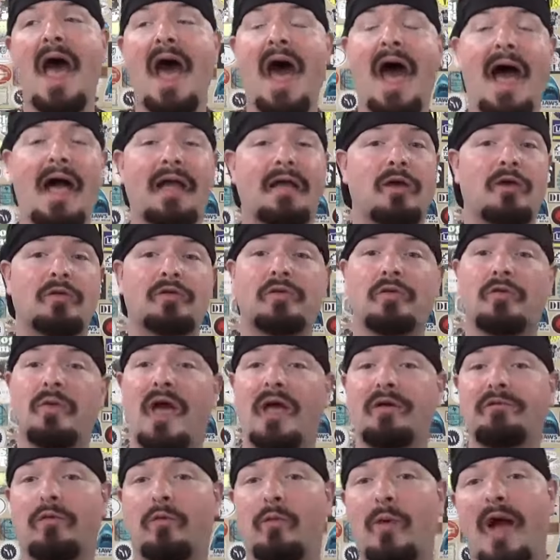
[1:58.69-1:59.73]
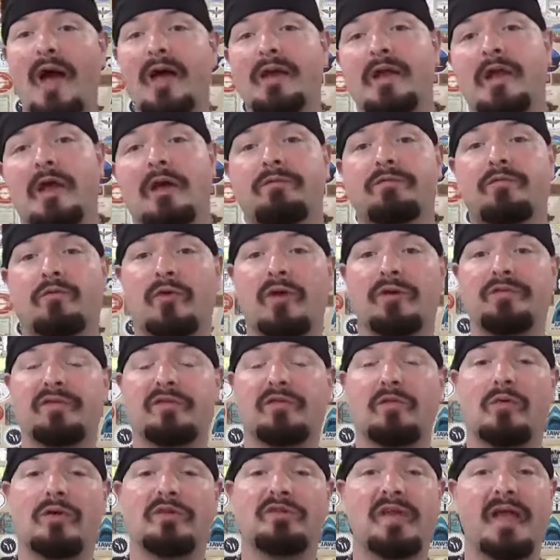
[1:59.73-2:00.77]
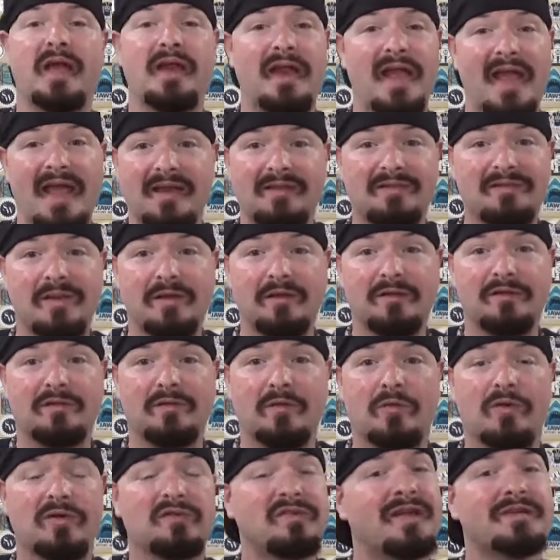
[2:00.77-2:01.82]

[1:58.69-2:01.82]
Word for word: I go to a variety of thrift stores and antique stores.